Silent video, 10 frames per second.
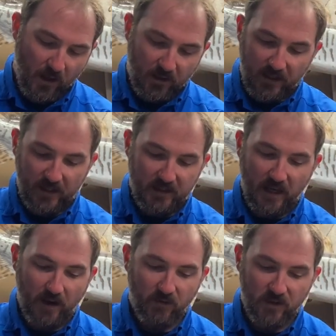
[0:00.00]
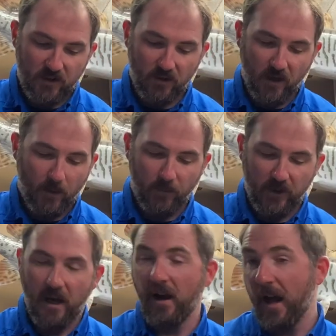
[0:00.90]
that has ever stood up
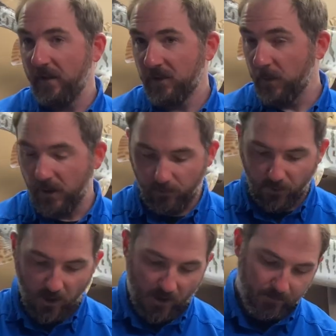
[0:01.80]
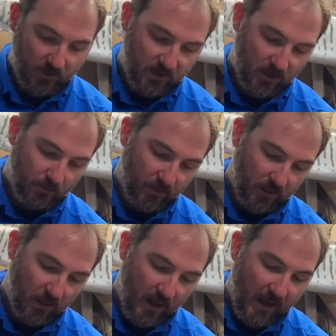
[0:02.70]
without having to be propped or
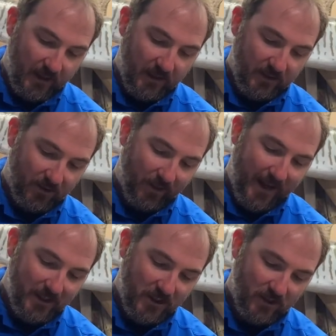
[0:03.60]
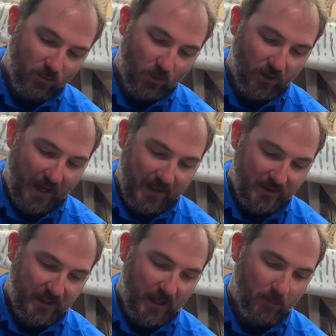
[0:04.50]
something, because the legs just weren't that
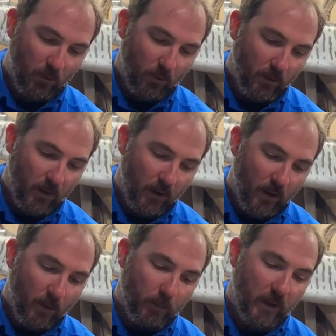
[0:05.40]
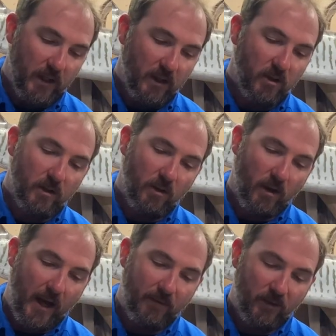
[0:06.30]
stable. But you
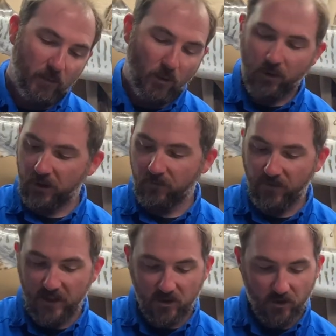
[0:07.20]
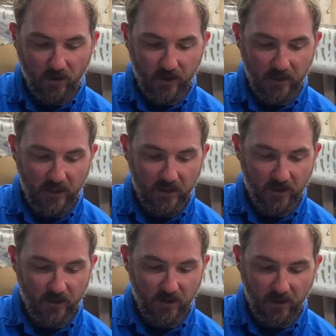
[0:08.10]
have the roaring feature on
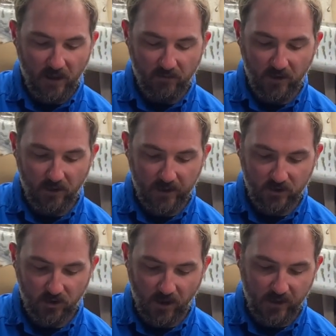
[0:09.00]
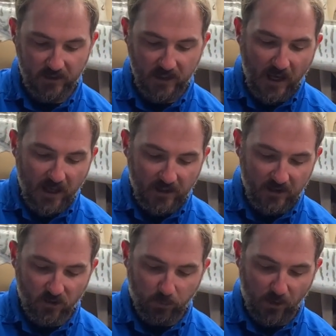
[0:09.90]
here, you have the electronics,
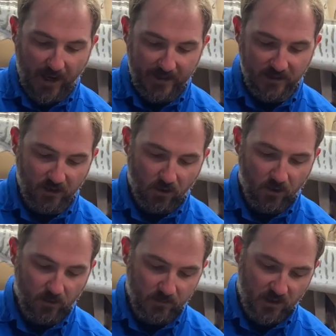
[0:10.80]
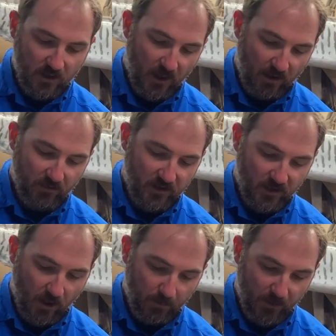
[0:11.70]
these are plastic arms, you have the
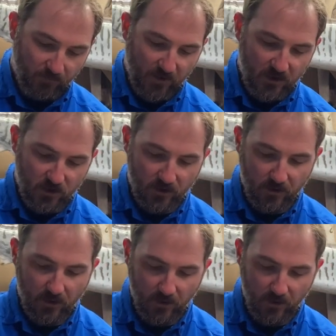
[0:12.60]
stomping feature,